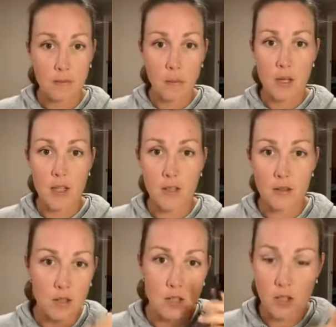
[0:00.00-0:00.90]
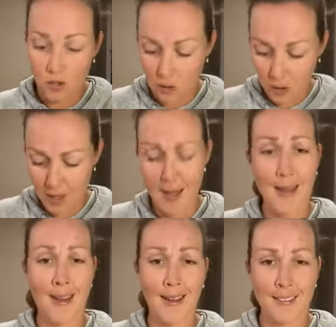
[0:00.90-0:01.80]
buy those to show you.
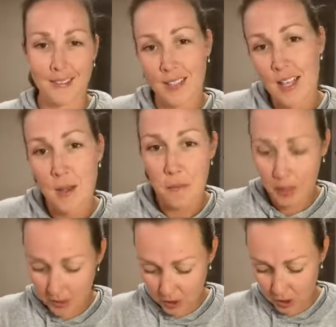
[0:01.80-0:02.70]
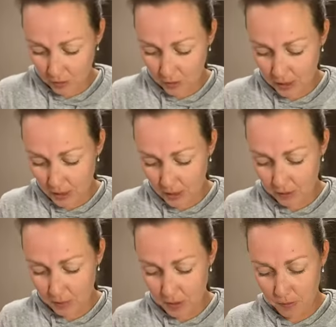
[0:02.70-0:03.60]
Because generally, I
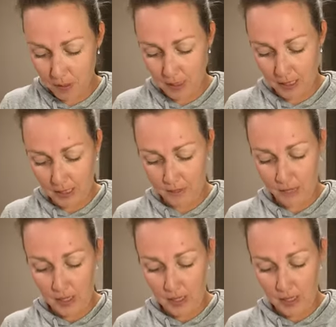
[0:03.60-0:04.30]
only buy what I need.